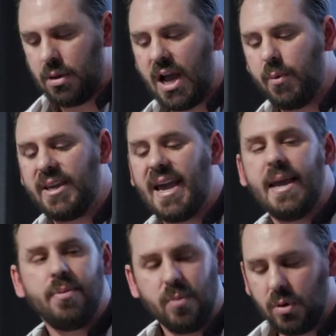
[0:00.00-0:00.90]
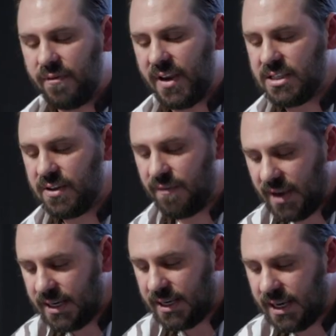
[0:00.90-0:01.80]
Are we capable of
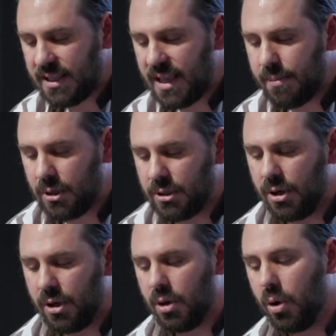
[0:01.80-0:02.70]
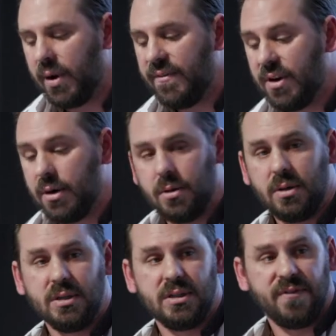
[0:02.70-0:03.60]
intervening in their milieu or even
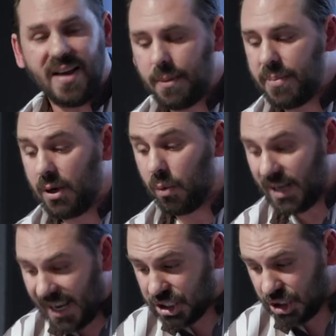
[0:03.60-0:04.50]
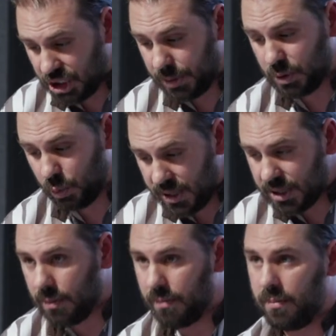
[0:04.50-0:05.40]
developing relationships
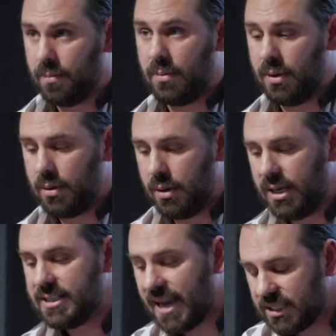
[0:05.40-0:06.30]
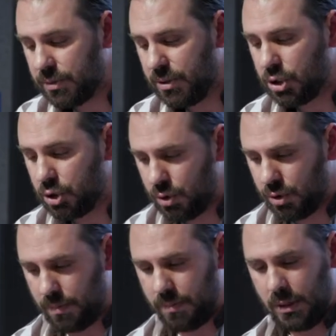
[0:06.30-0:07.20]
with them, attachments to
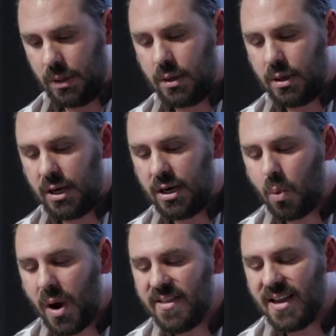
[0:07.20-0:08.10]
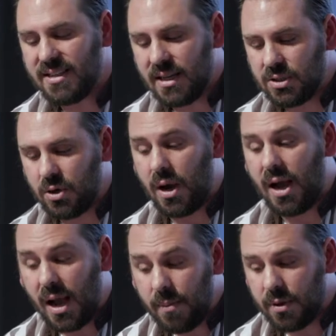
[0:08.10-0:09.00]
them, in a way that not
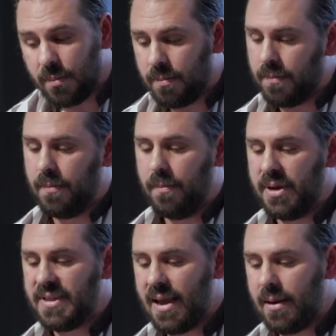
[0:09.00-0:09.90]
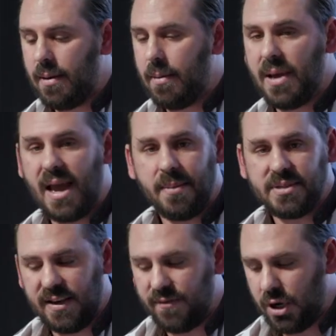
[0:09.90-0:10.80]
harm them, but that
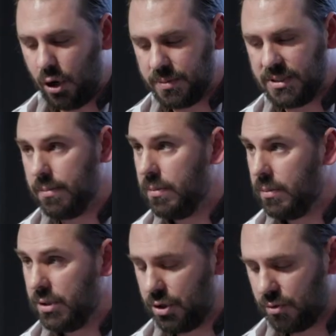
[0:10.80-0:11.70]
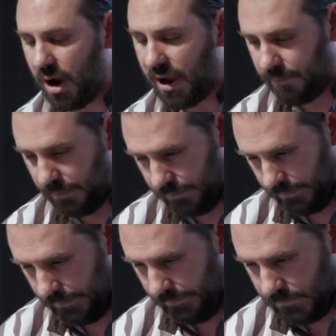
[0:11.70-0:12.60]
perhaps even helps them to thrive?
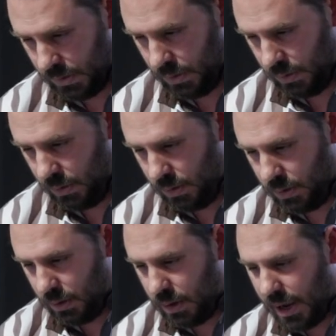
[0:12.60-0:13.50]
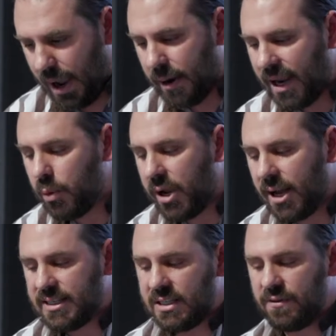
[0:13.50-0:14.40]
How can we
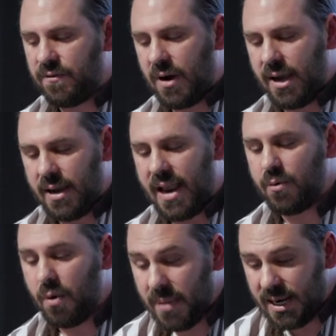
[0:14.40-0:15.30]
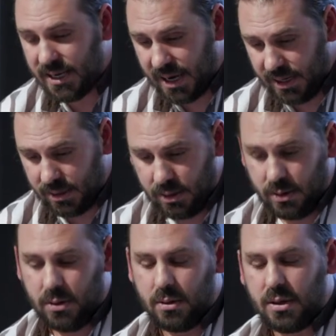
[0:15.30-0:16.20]
identify and remediate
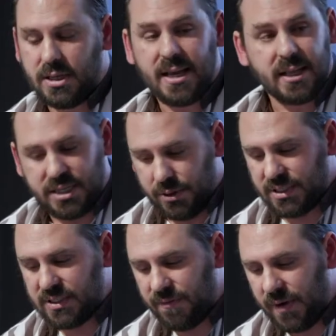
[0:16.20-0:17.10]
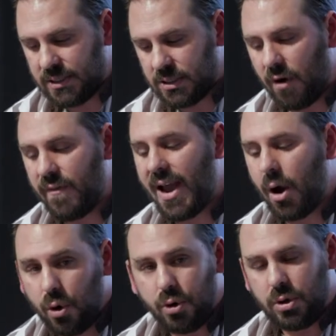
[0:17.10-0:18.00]
the deleterious effects of our
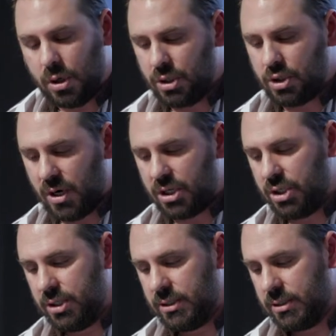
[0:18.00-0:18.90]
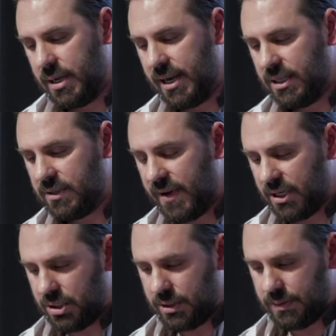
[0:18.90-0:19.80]
own constructions and
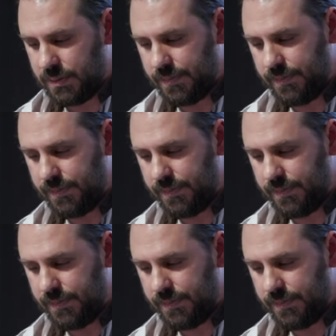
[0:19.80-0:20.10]
interventions?